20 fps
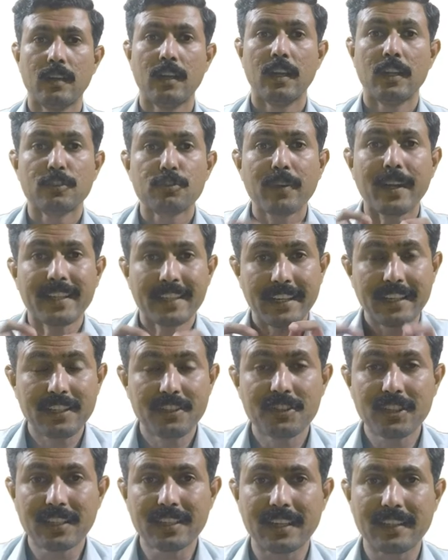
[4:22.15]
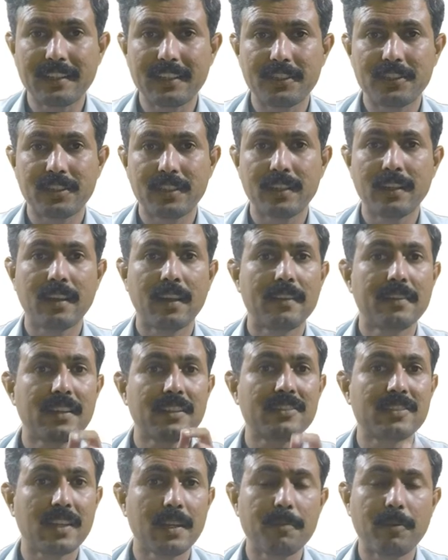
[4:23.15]
So at initial condition, the
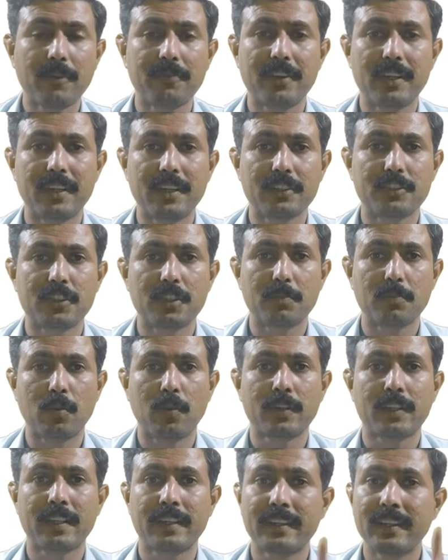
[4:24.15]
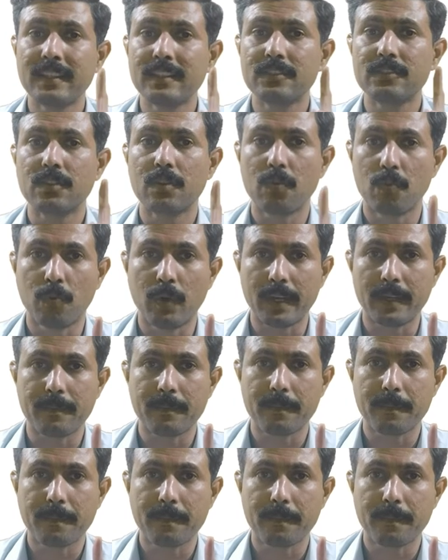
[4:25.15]
slip of induction motor is one.